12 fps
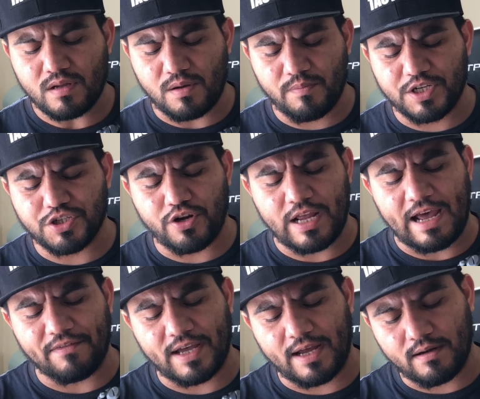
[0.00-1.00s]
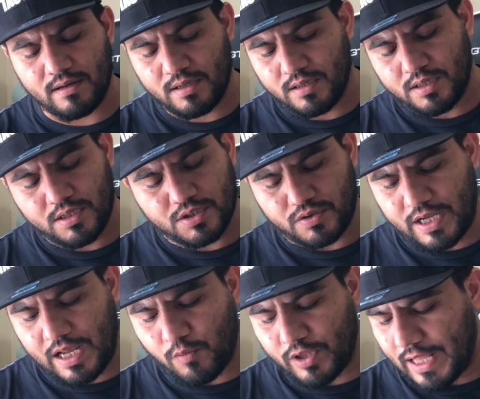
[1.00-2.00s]
Make sure you have that. So it
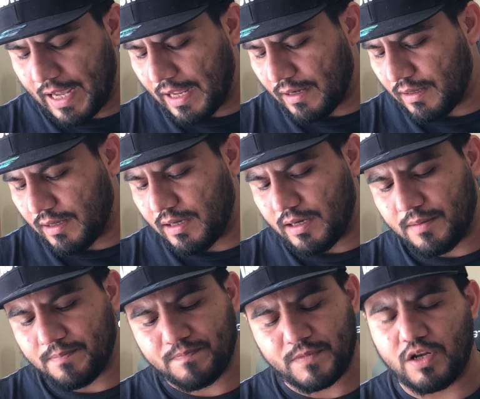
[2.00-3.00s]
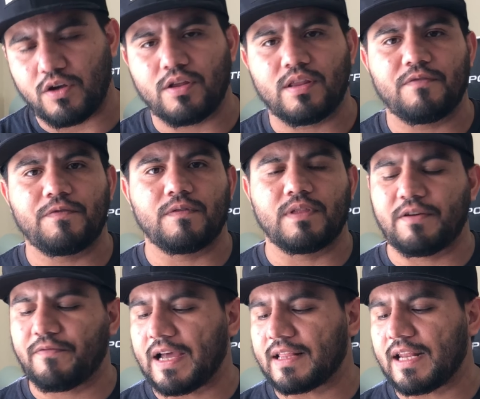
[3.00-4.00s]
came with that. The
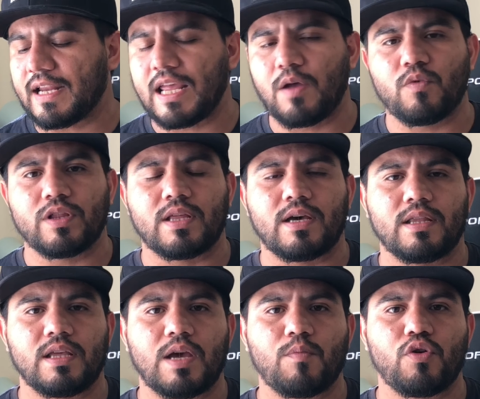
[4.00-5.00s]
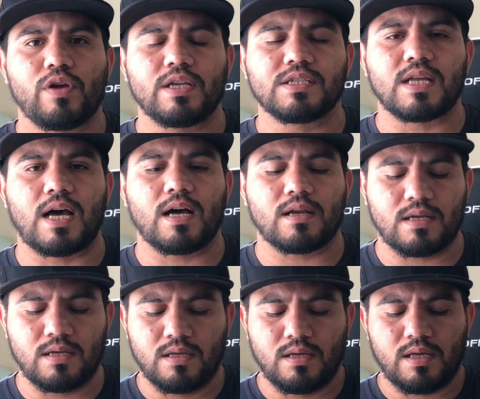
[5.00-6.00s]
fact that it came with the MOE stock,
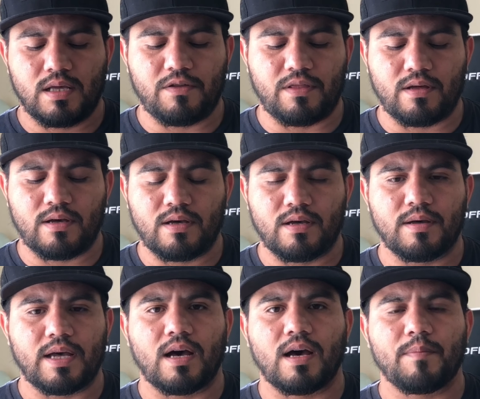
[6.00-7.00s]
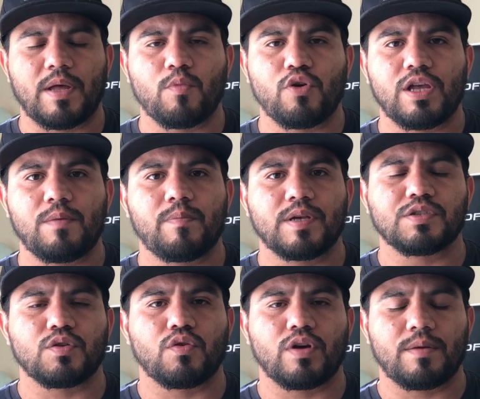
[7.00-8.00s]
the MOE
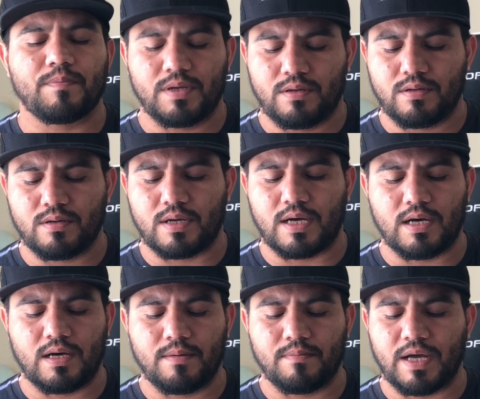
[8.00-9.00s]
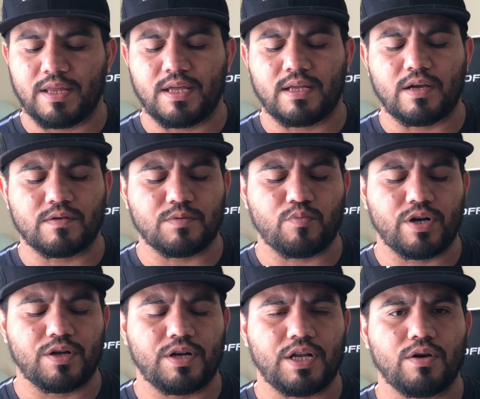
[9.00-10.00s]
pistol grip, I think that was a
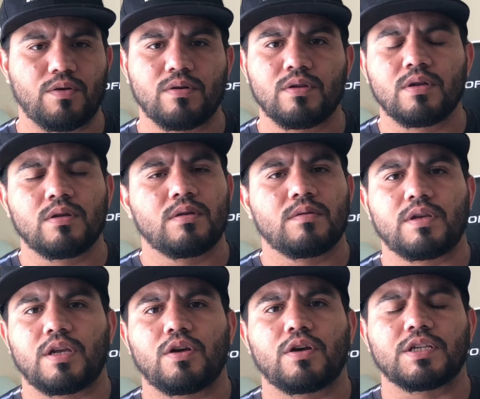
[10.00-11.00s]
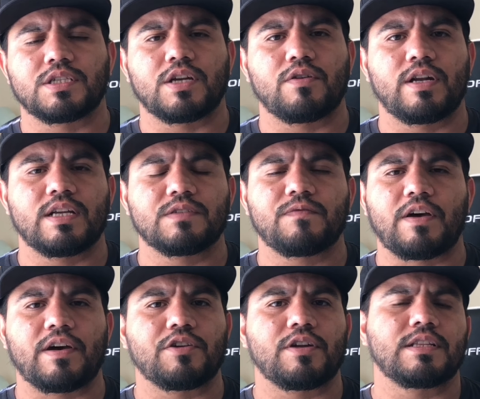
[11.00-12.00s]
pretty good deal. Considering it's
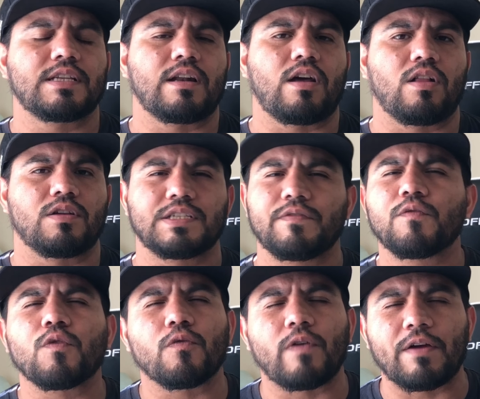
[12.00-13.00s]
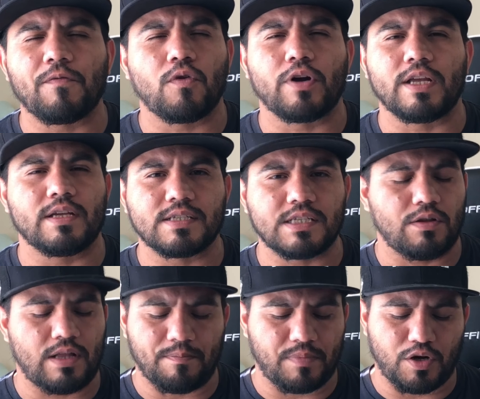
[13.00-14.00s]
$510, even for $540, it's
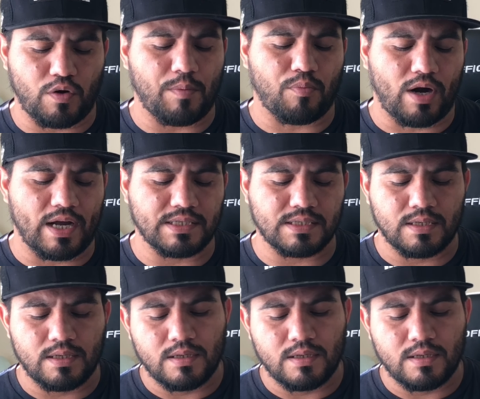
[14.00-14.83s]
still a great price.